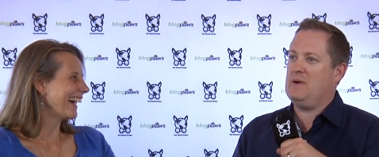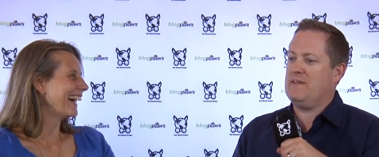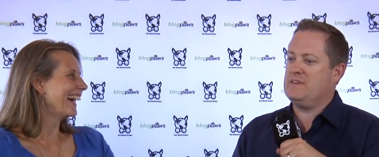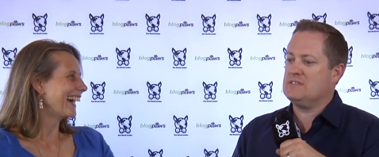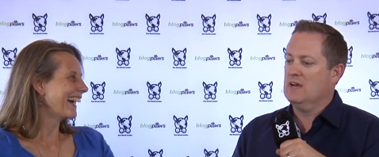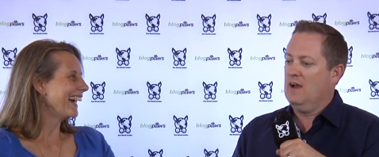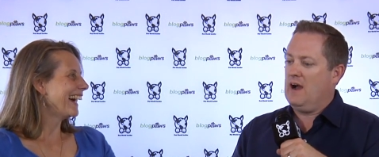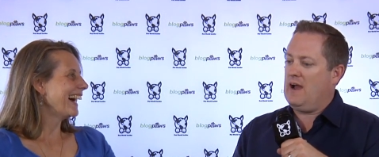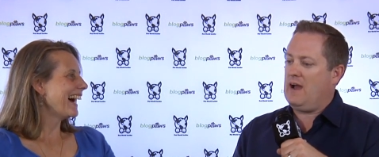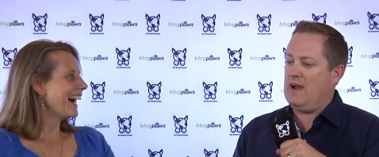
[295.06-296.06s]
Speaker 1: about this.
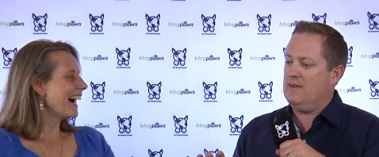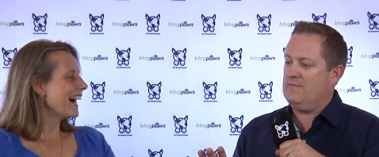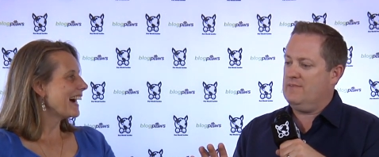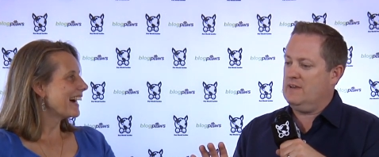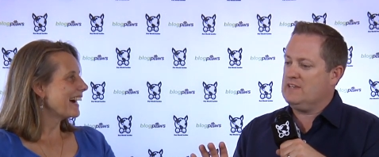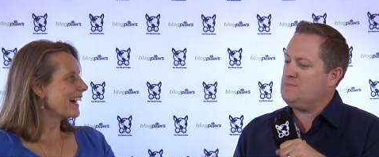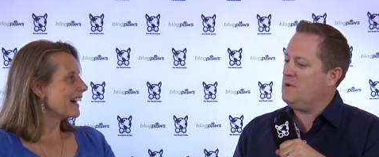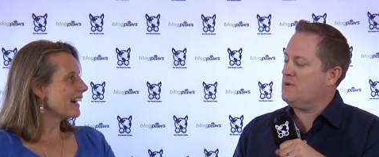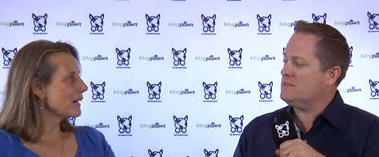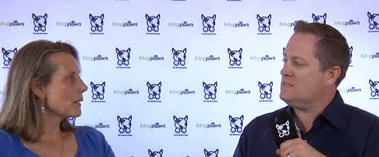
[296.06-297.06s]
I, have
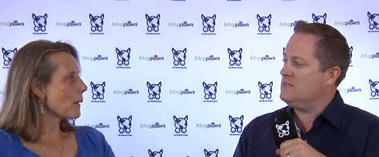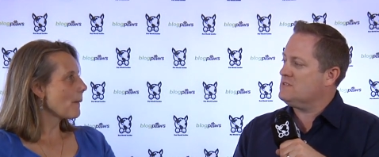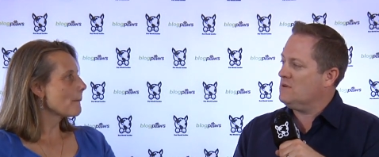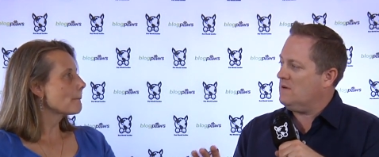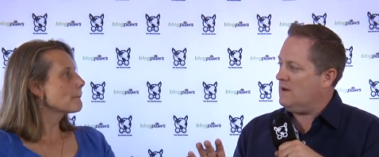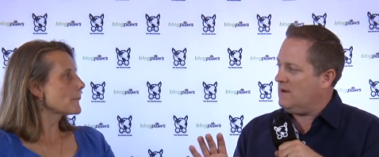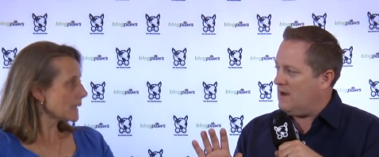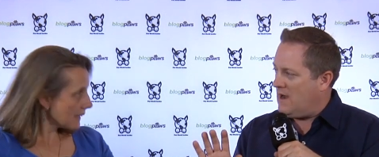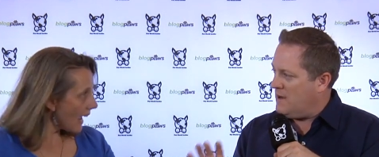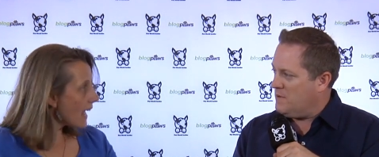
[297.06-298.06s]
experienced it, so
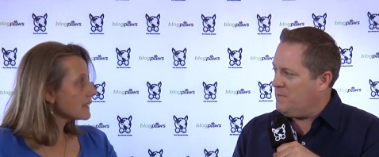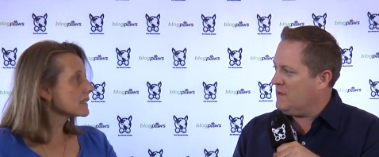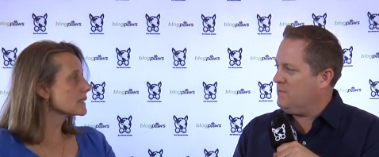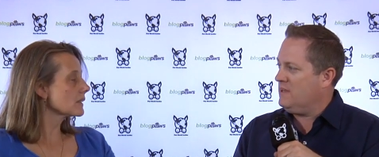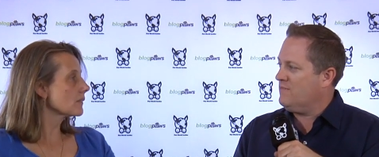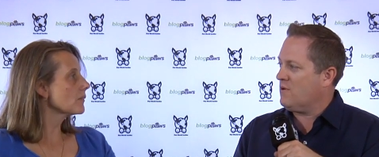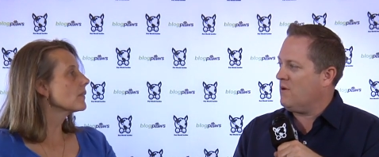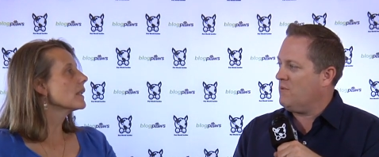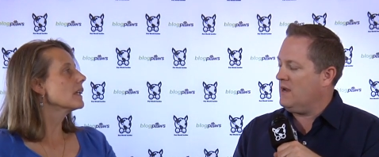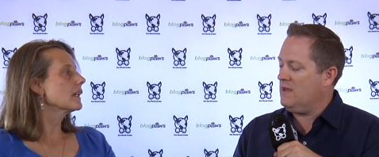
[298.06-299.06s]
yes. I'm a big believer
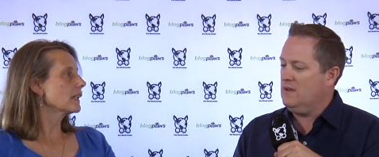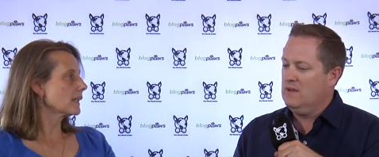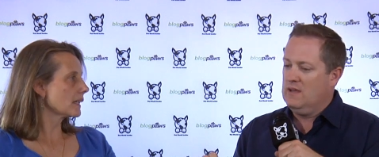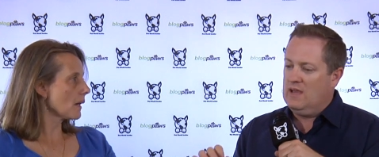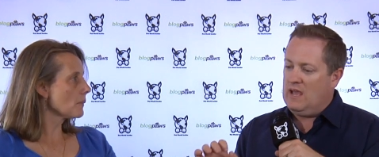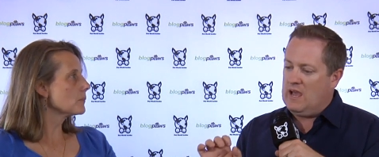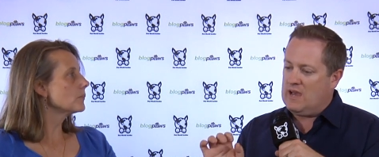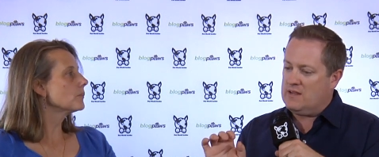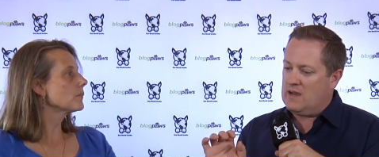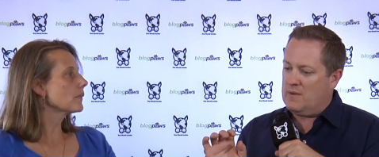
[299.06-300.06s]
already. Yep.
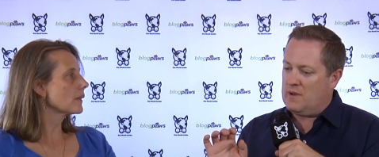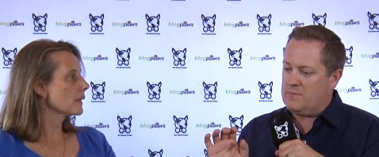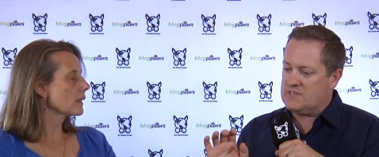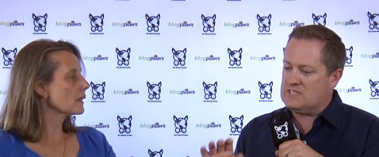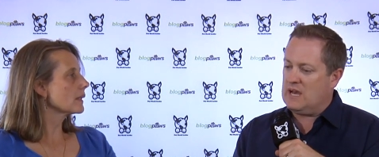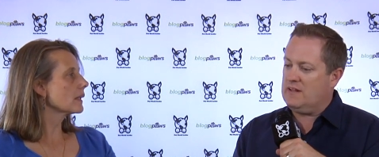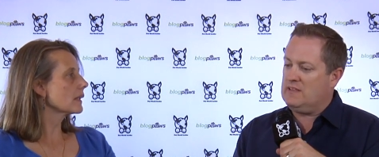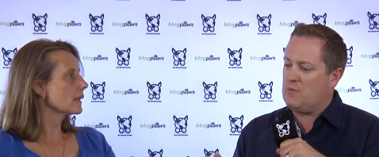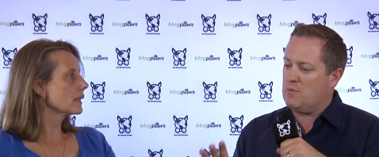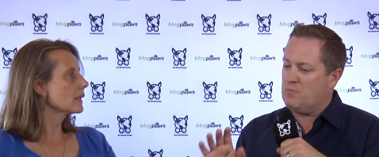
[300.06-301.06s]
And I'm, I'm
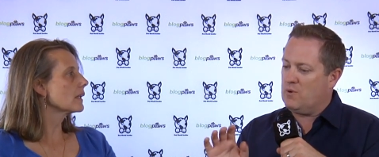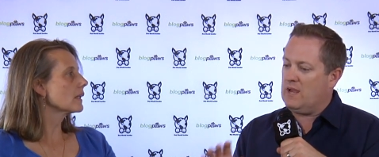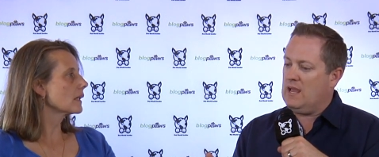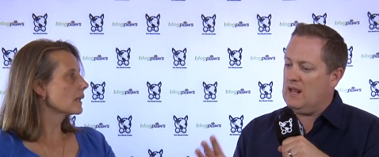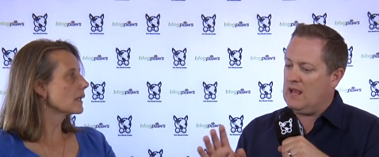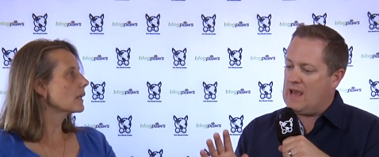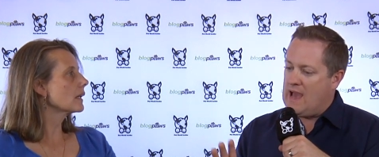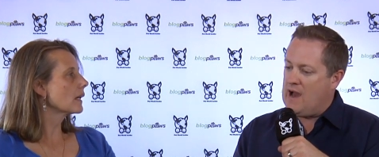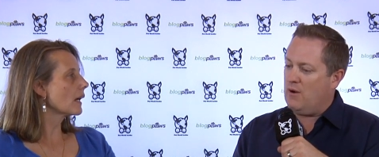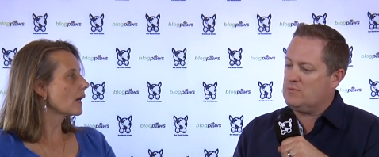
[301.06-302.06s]
excited that we're bringing it
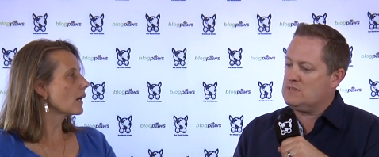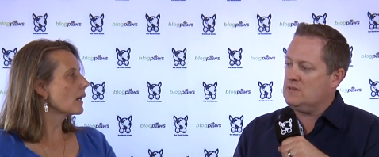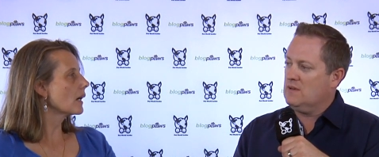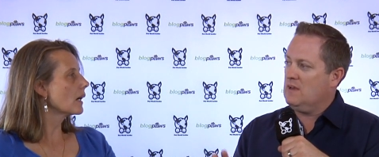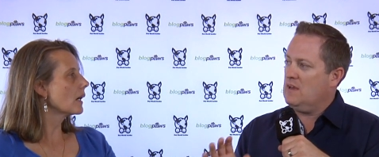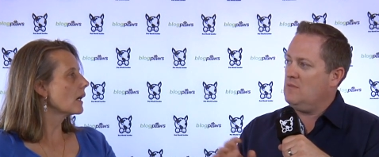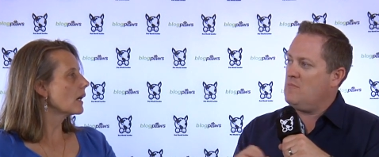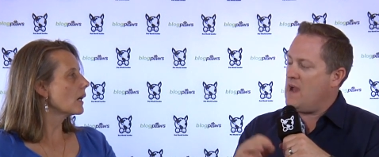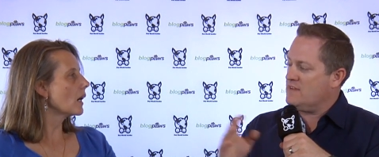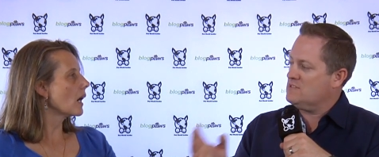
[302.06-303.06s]
out
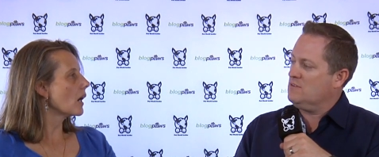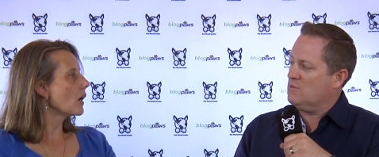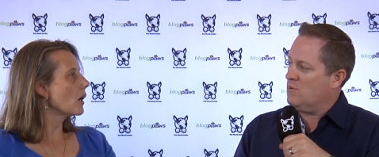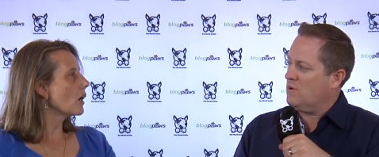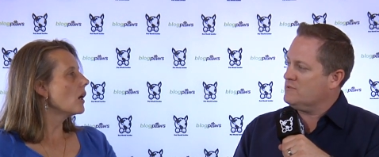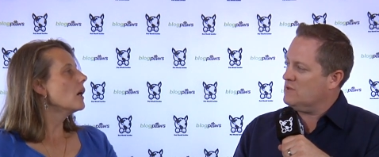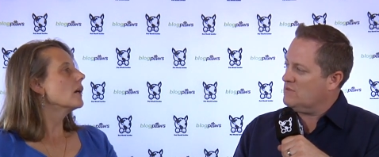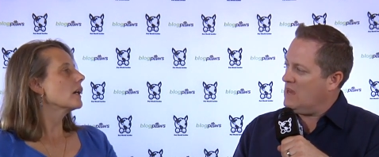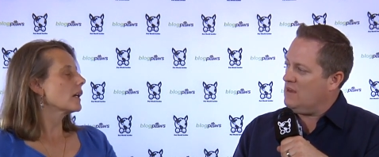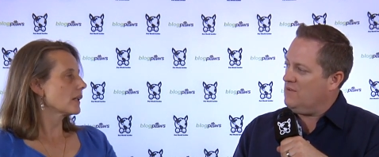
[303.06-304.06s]
in mass to the world. So
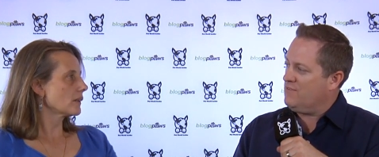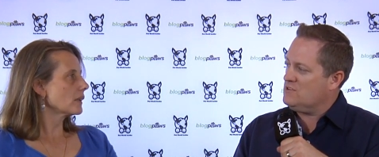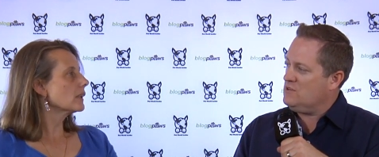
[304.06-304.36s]
thank you for